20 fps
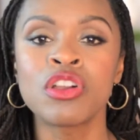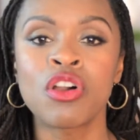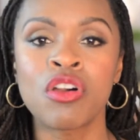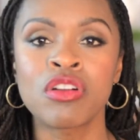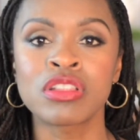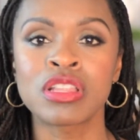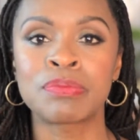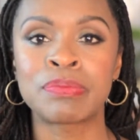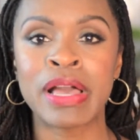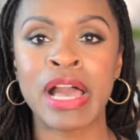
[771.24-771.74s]

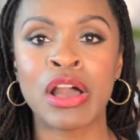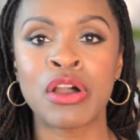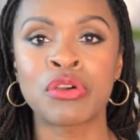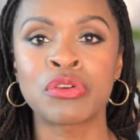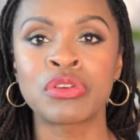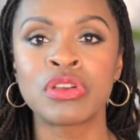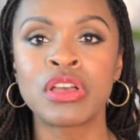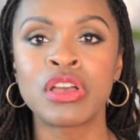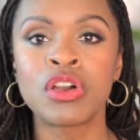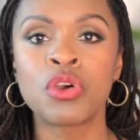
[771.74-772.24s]
all
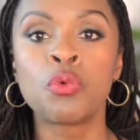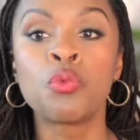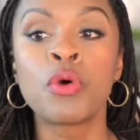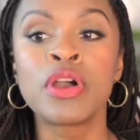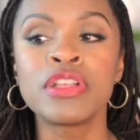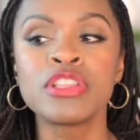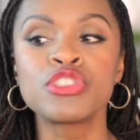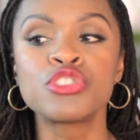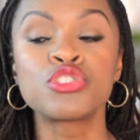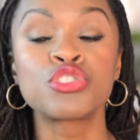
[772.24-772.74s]
about
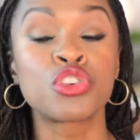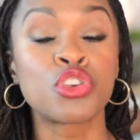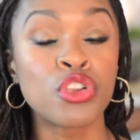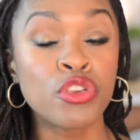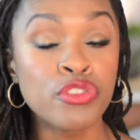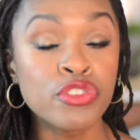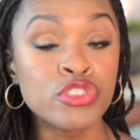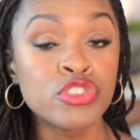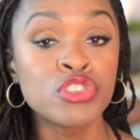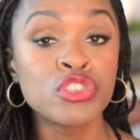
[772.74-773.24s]
what
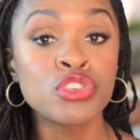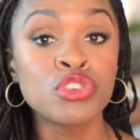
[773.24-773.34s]
serves